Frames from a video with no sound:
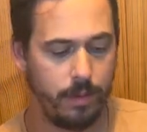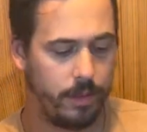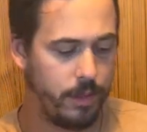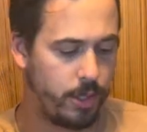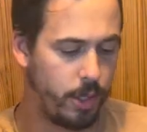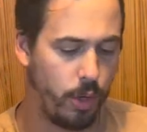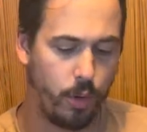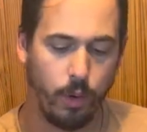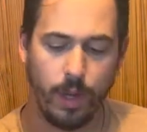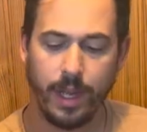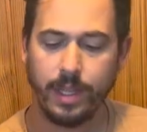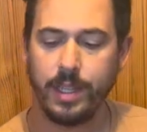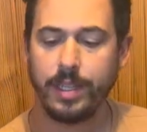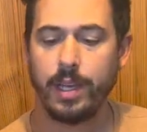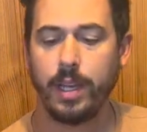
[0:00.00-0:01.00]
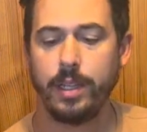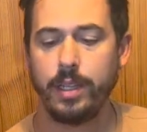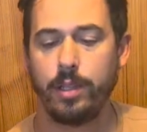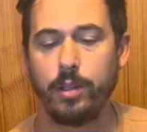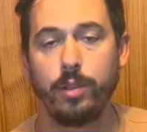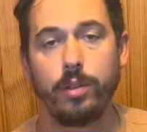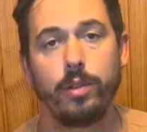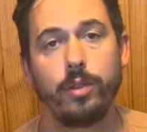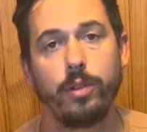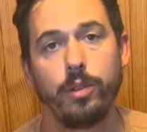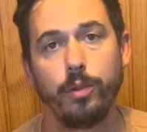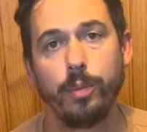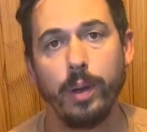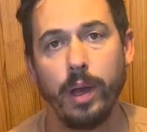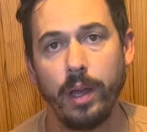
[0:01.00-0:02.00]
So I decided to
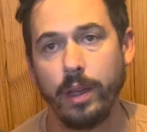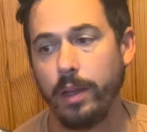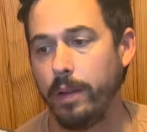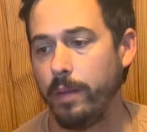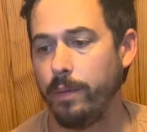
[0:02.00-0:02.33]
buy